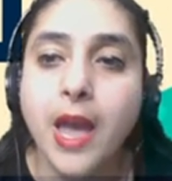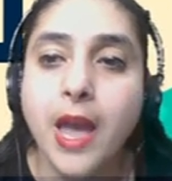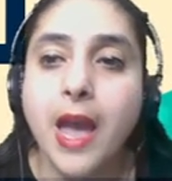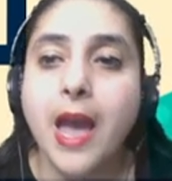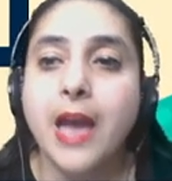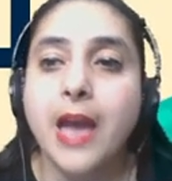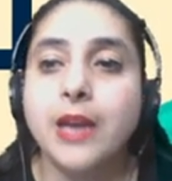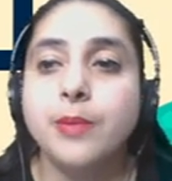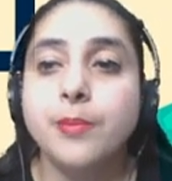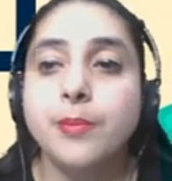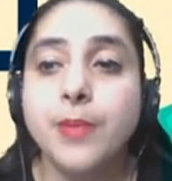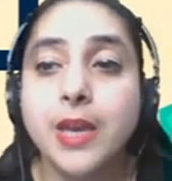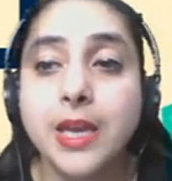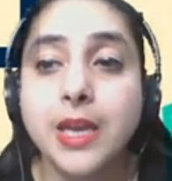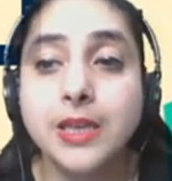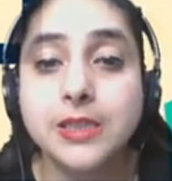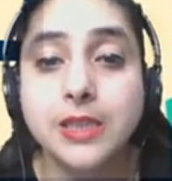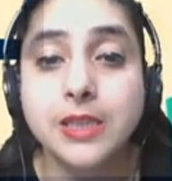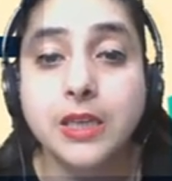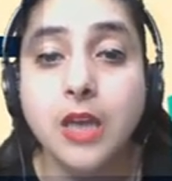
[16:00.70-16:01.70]
and makes
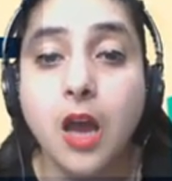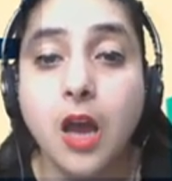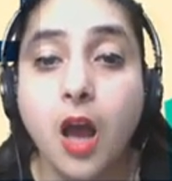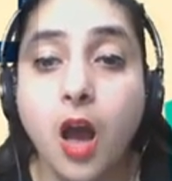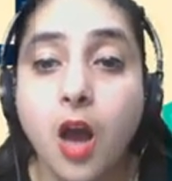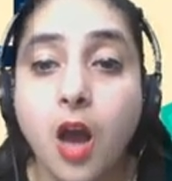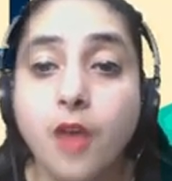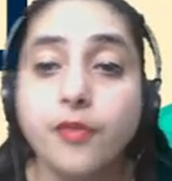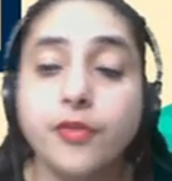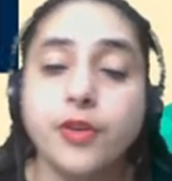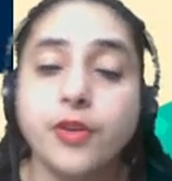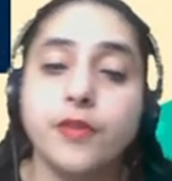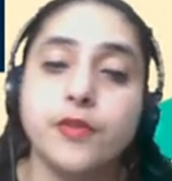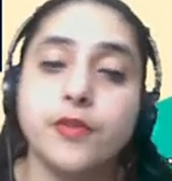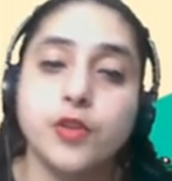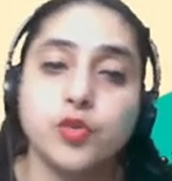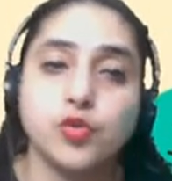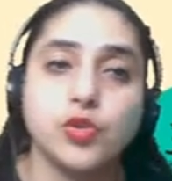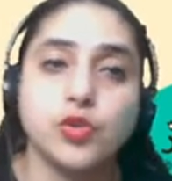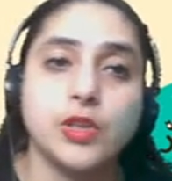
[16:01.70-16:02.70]
a half
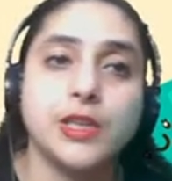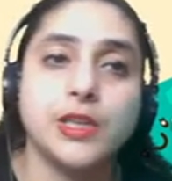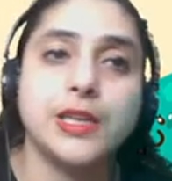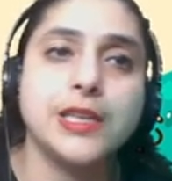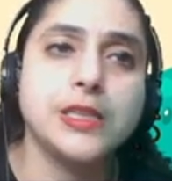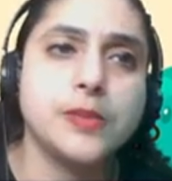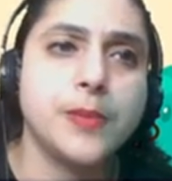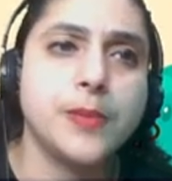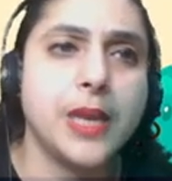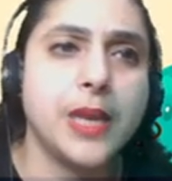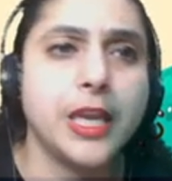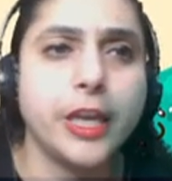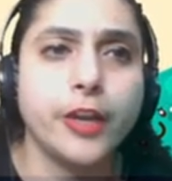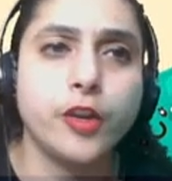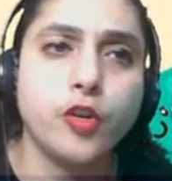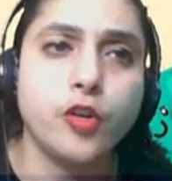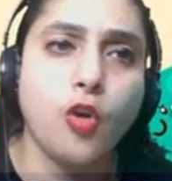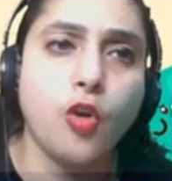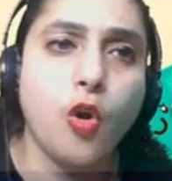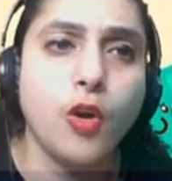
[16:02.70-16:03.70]
revolution? Let's make a
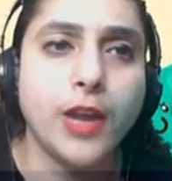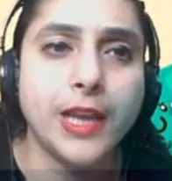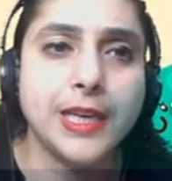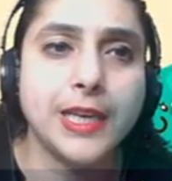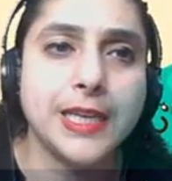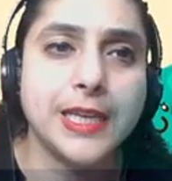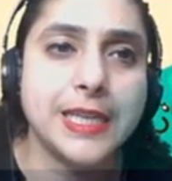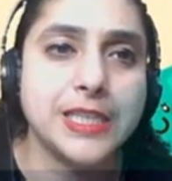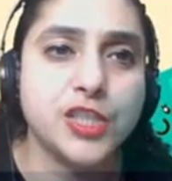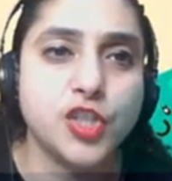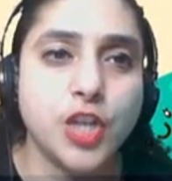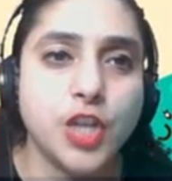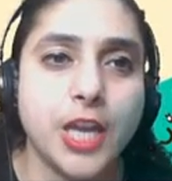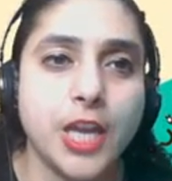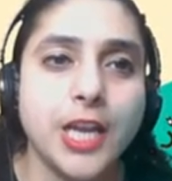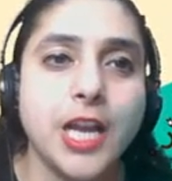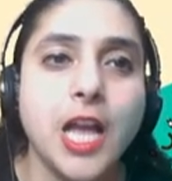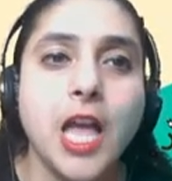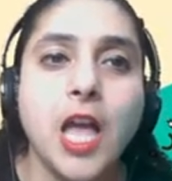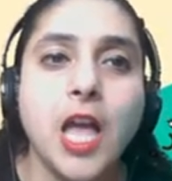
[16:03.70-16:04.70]
clock and let's check
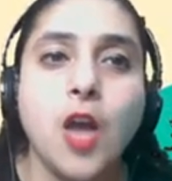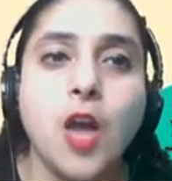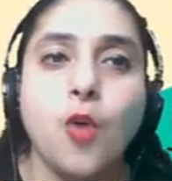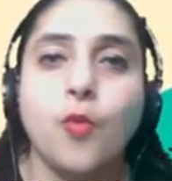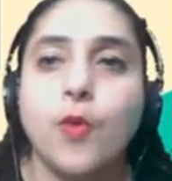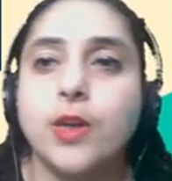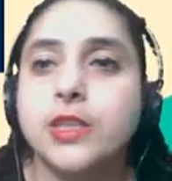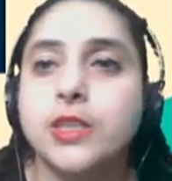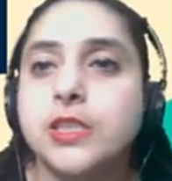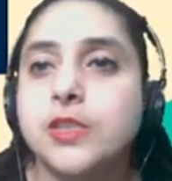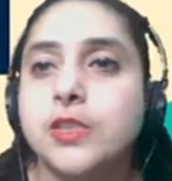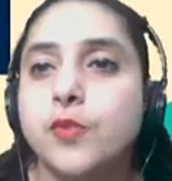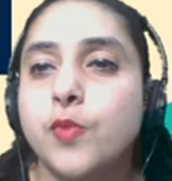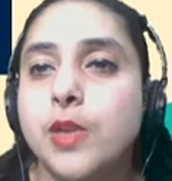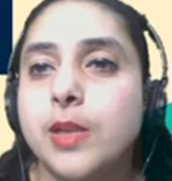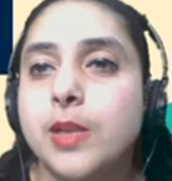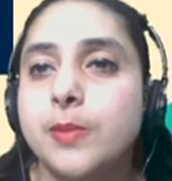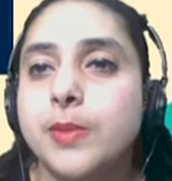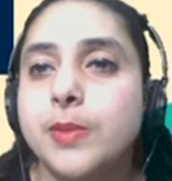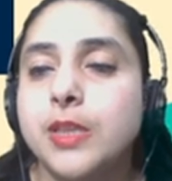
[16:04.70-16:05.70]
what will
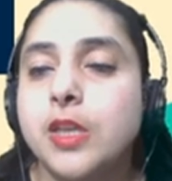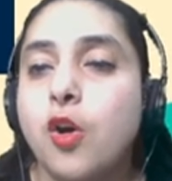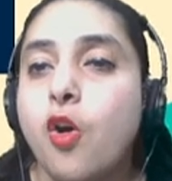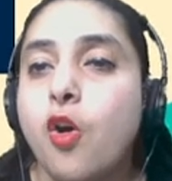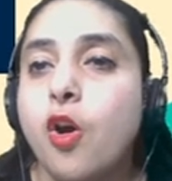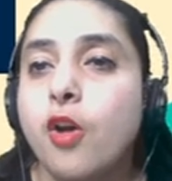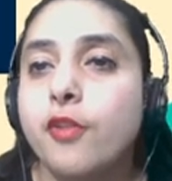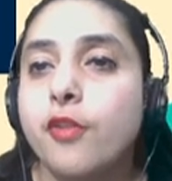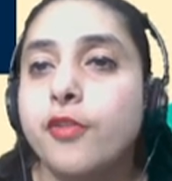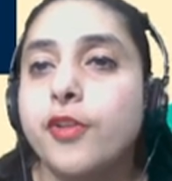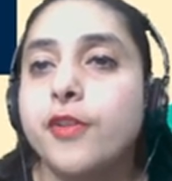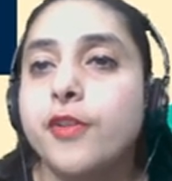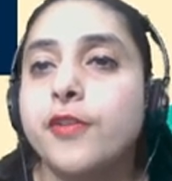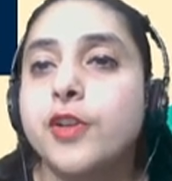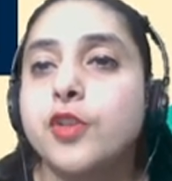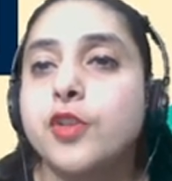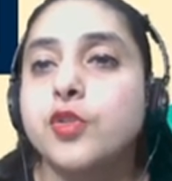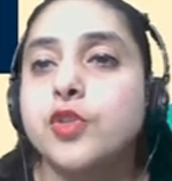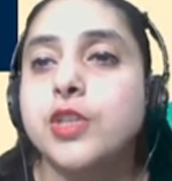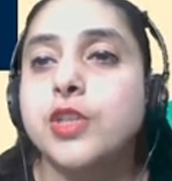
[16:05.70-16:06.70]
be the half
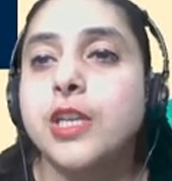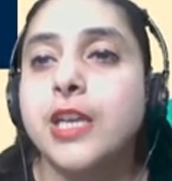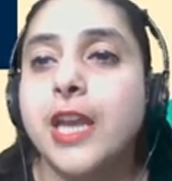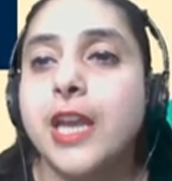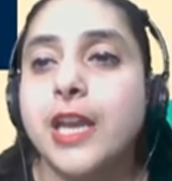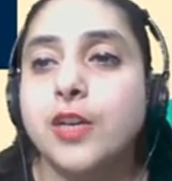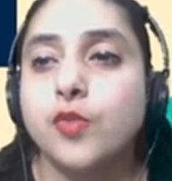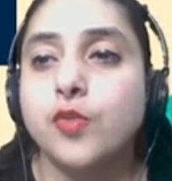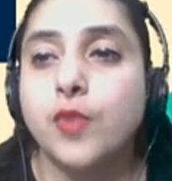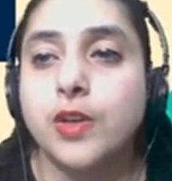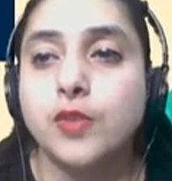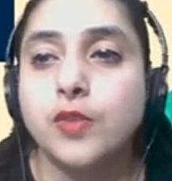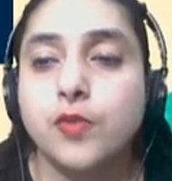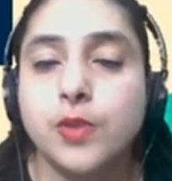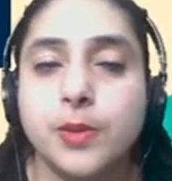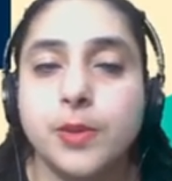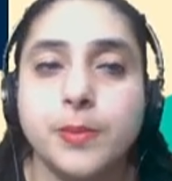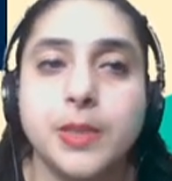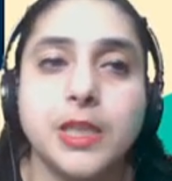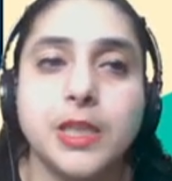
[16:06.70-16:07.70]
revolution and what will
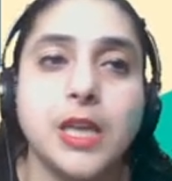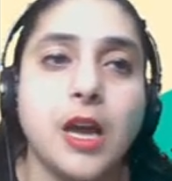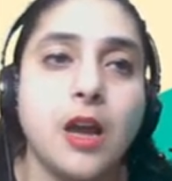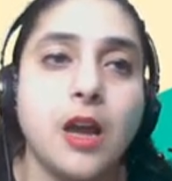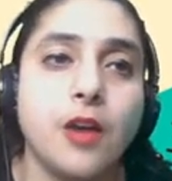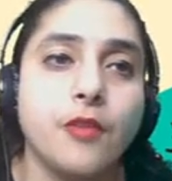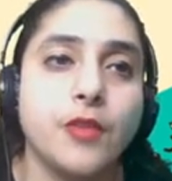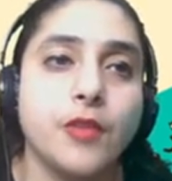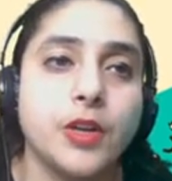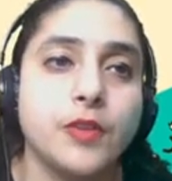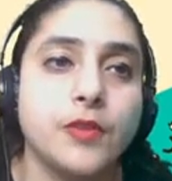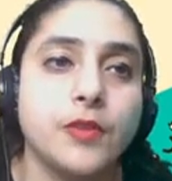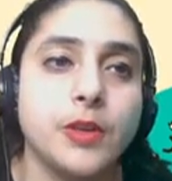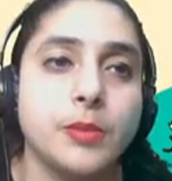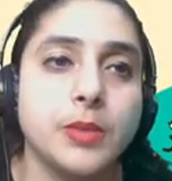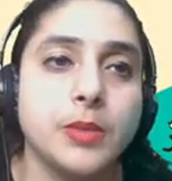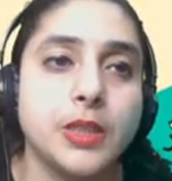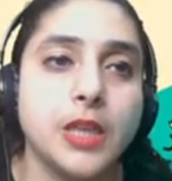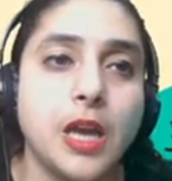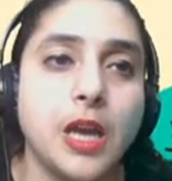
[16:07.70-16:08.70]
be
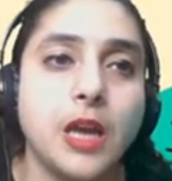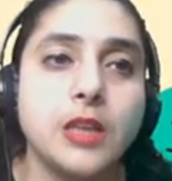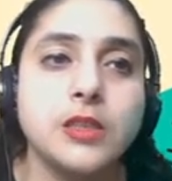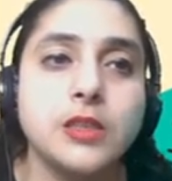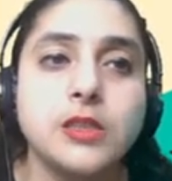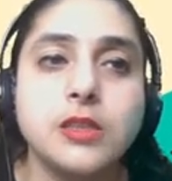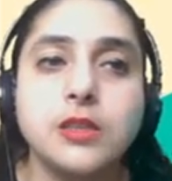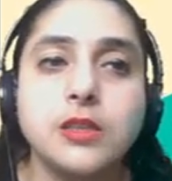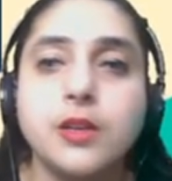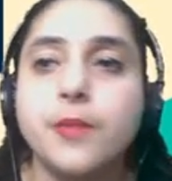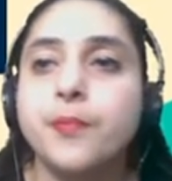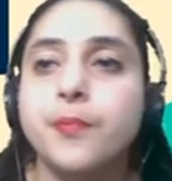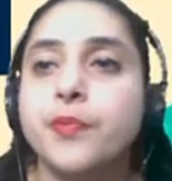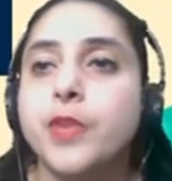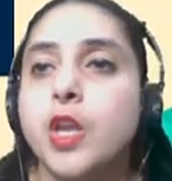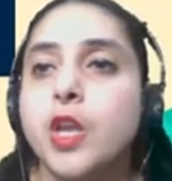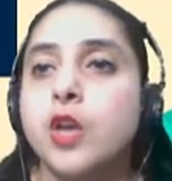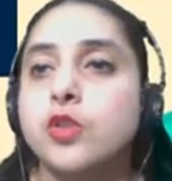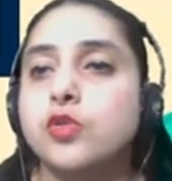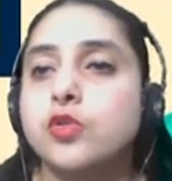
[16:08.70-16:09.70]
the answer.
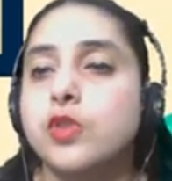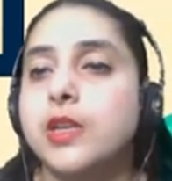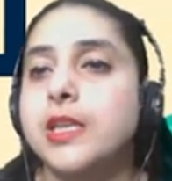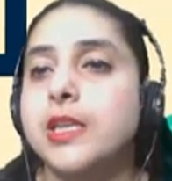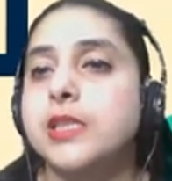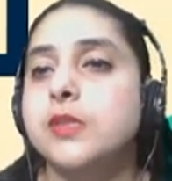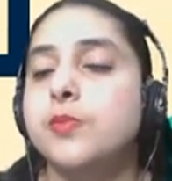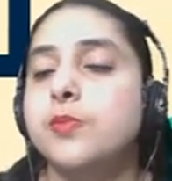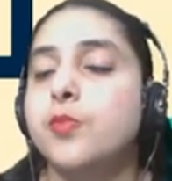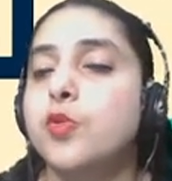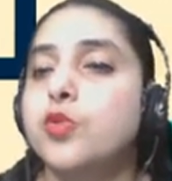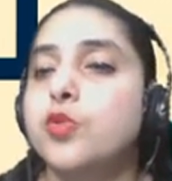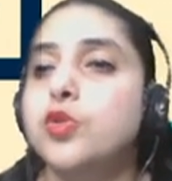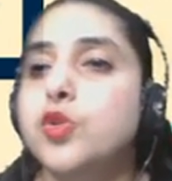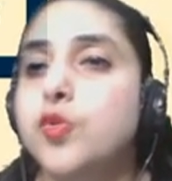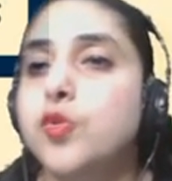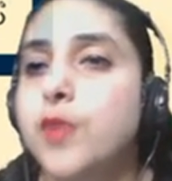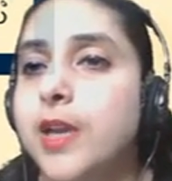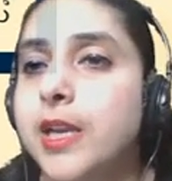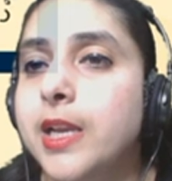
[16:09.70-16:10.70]
So let's put
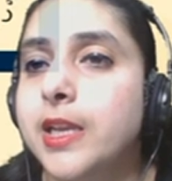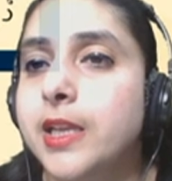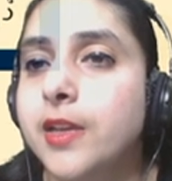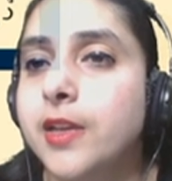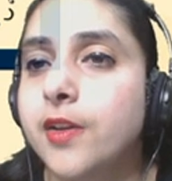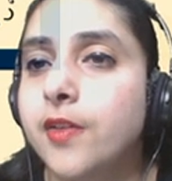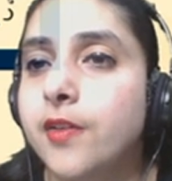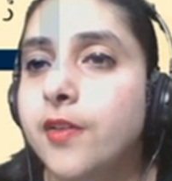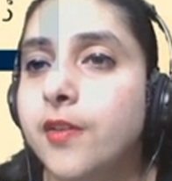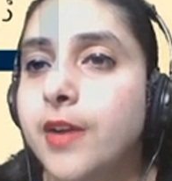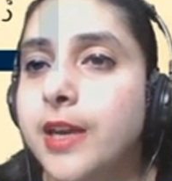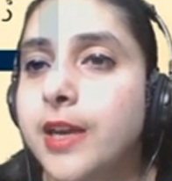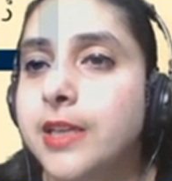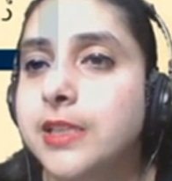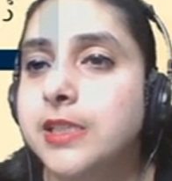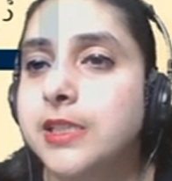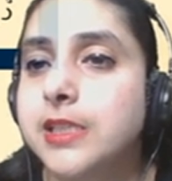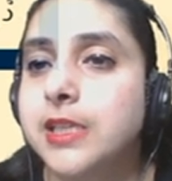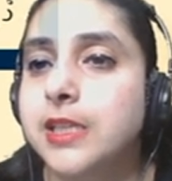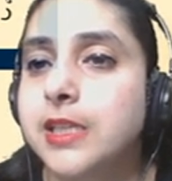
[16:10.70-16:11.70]
12 here and
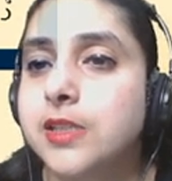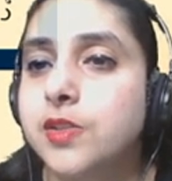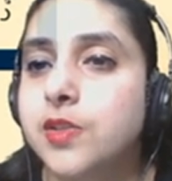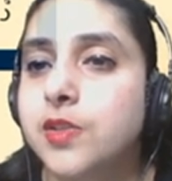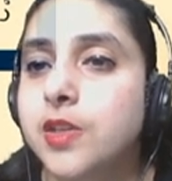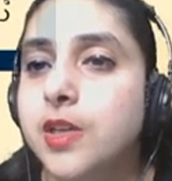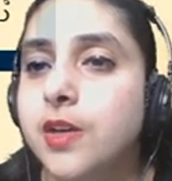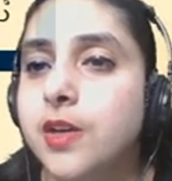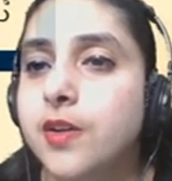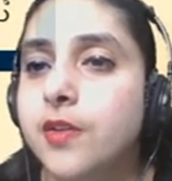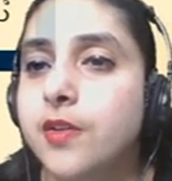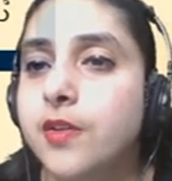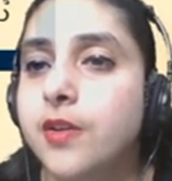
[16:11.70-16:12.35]
6 here,